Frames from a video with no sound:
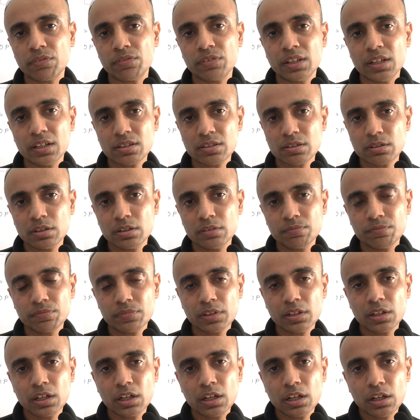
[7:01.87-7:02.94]
this
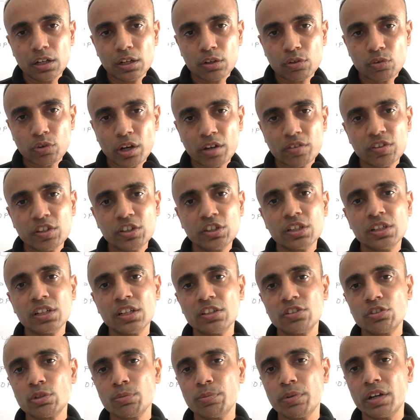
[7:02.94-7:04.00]
transition needs
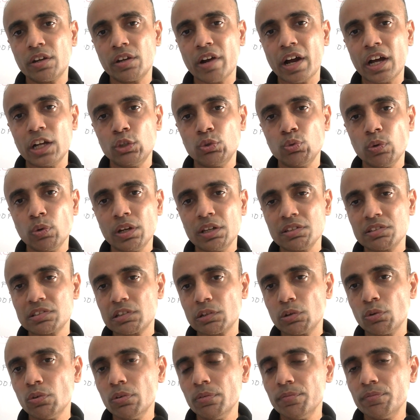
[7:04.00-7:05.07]
to be gradual and
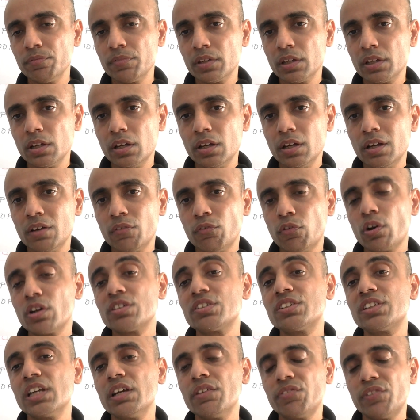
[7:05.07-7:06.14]
slow for
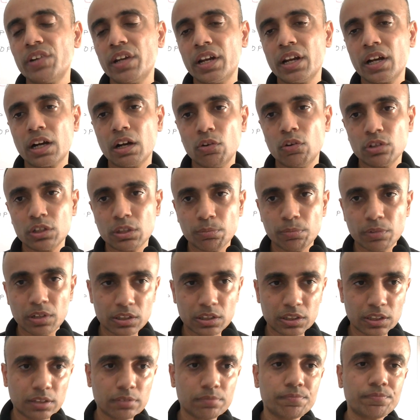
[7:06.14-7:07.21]
safety and
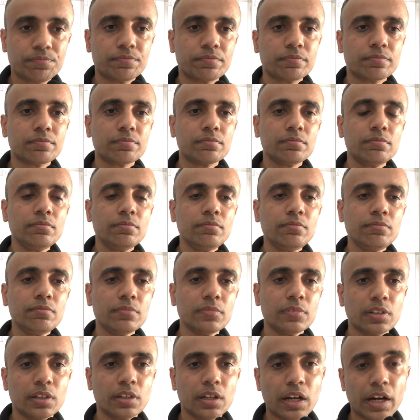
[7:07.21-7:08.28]
accountability.
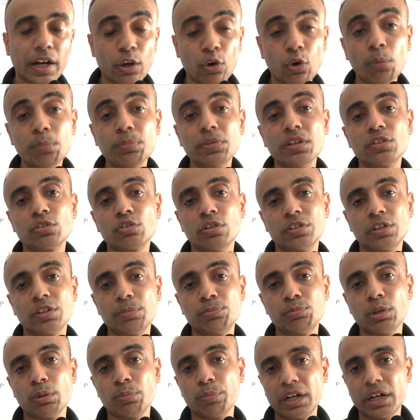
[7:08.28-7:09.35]
I hope this
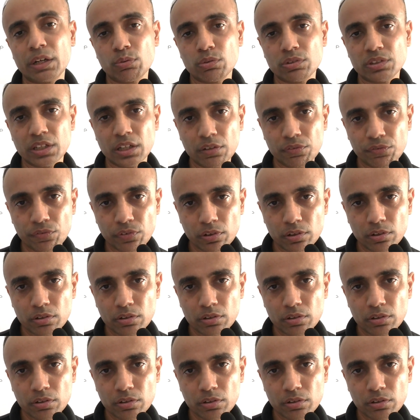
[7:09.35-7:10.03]
conceptual byte was helpful.